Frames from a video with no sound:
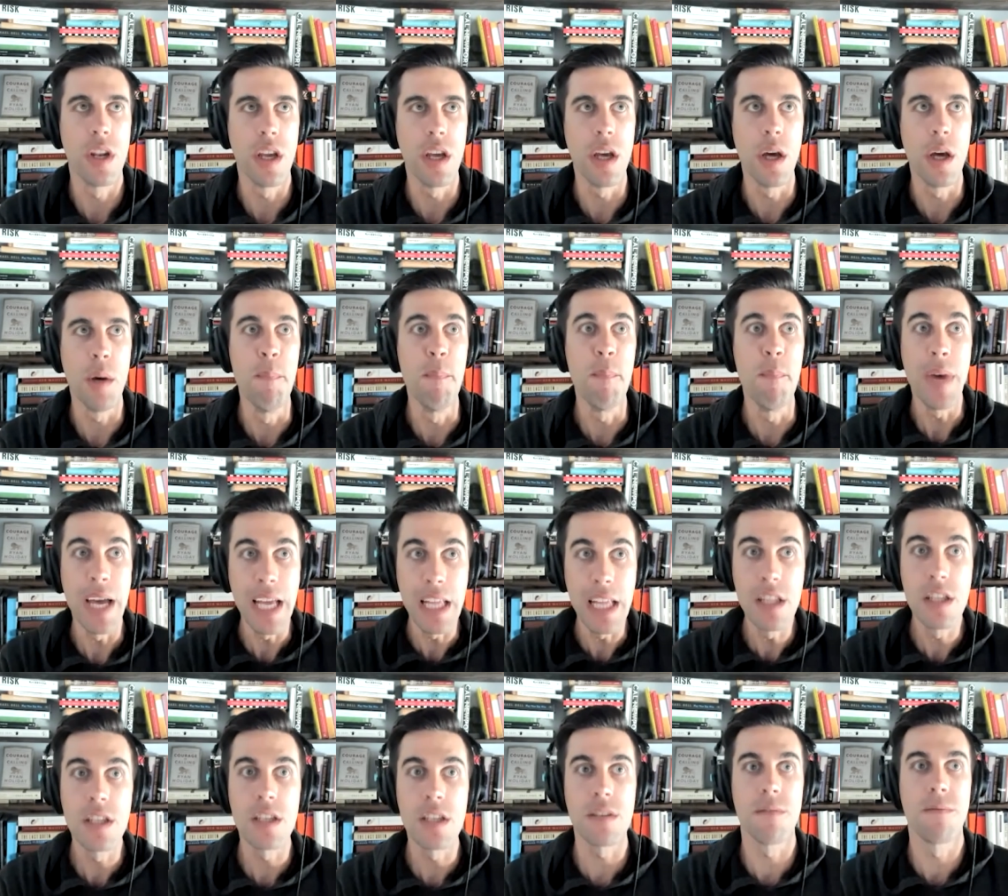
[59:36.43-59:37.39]

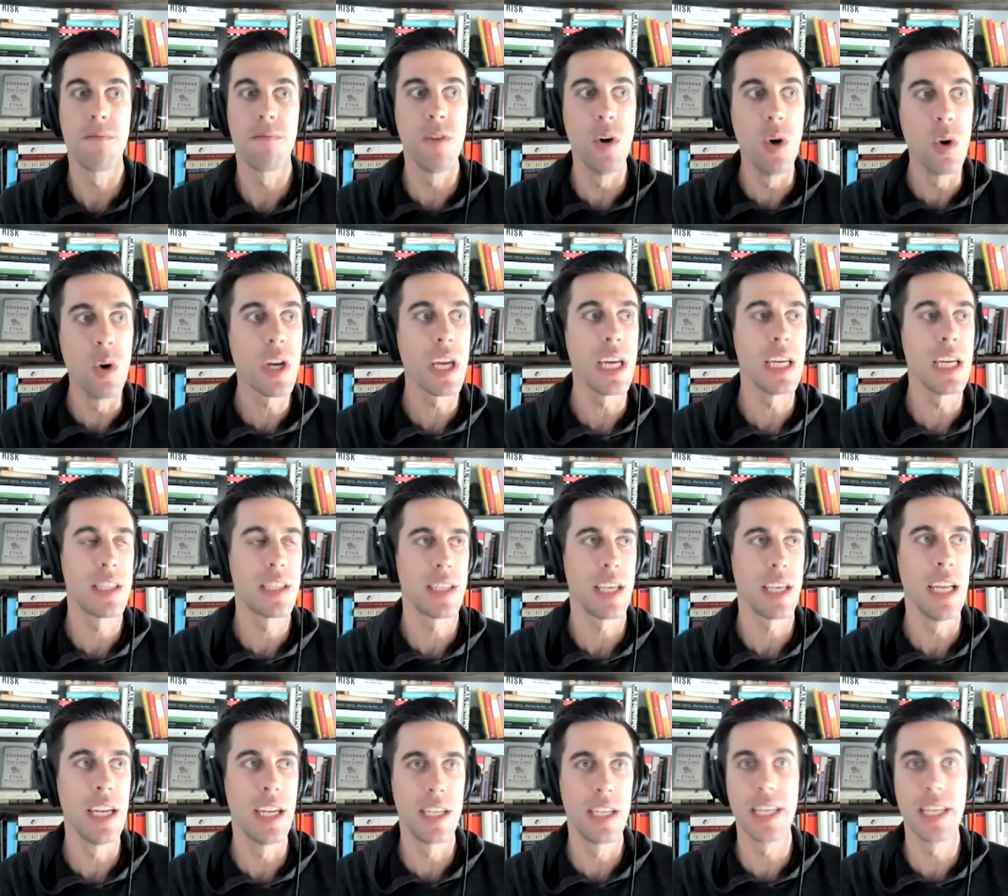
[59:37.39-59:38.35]
immense focus
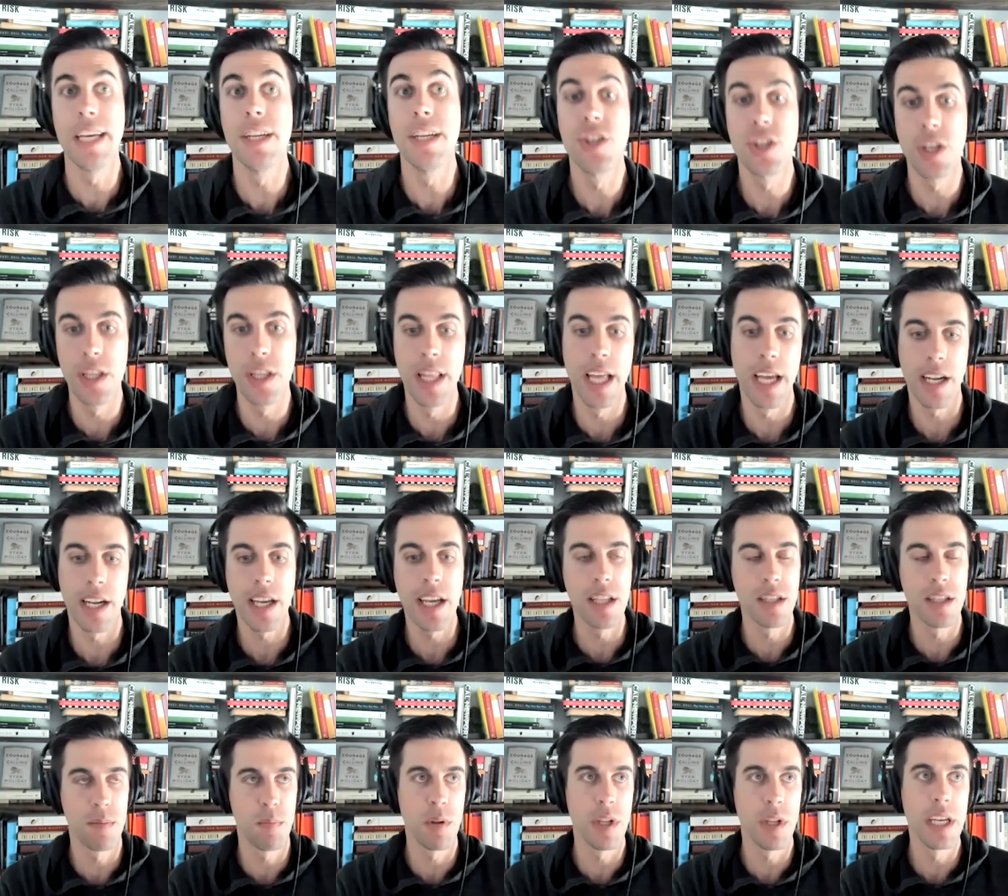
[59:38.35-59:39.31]
and attention that
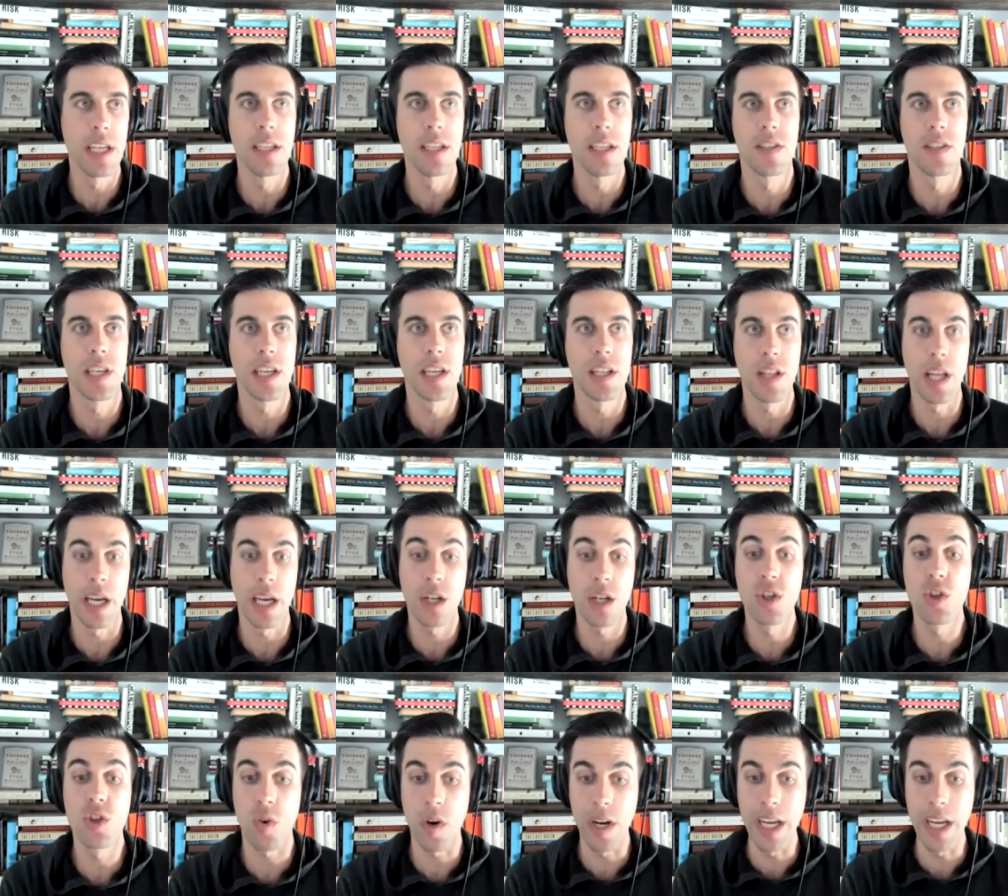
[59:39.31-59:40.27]
gets played to say like
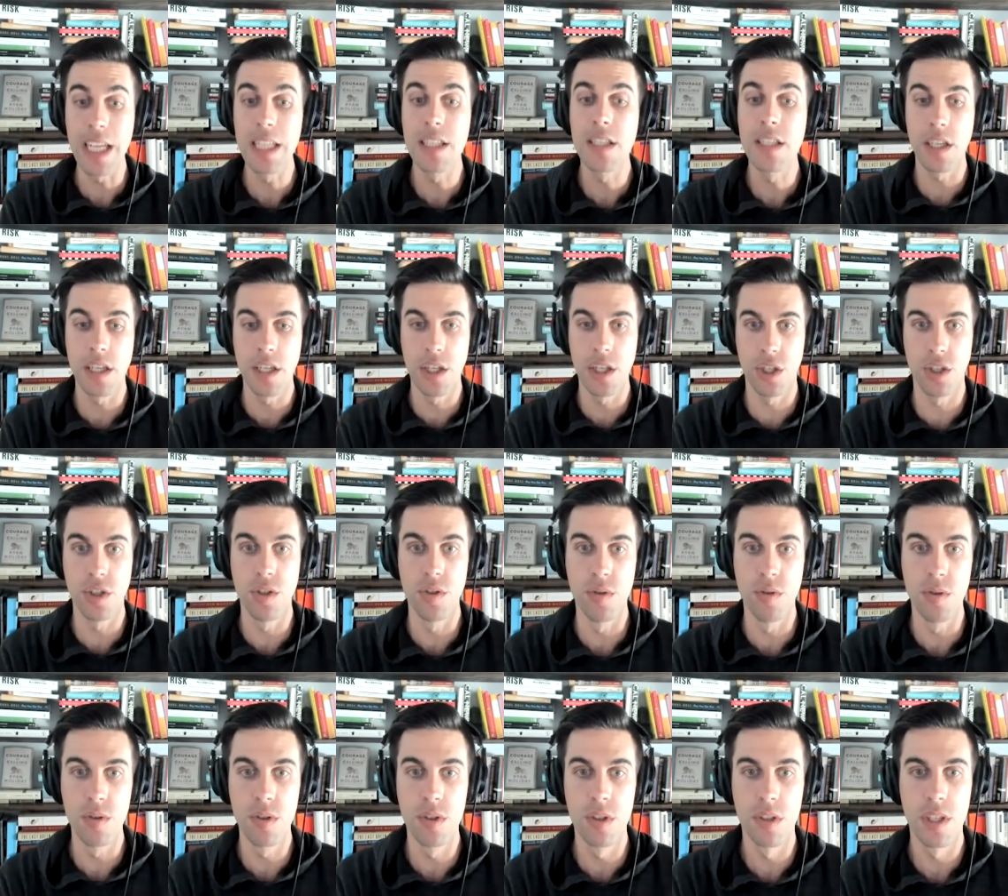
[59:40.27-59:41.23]
trans
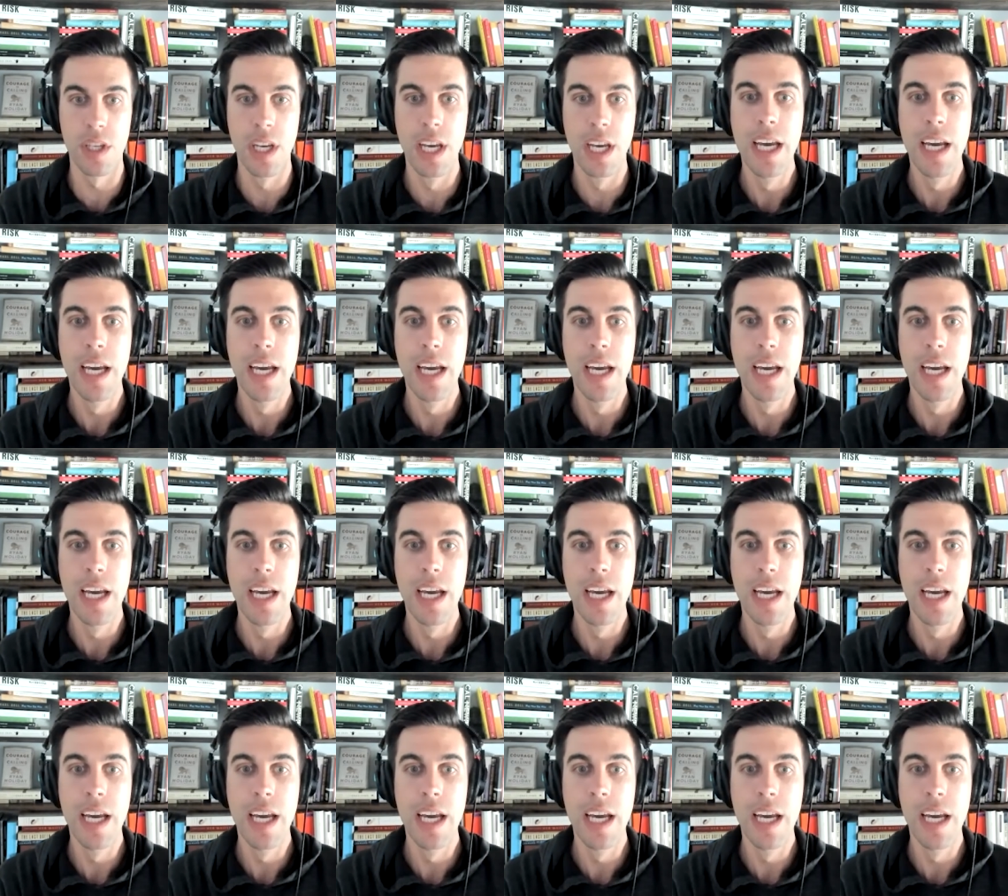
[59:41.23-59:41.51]
issues.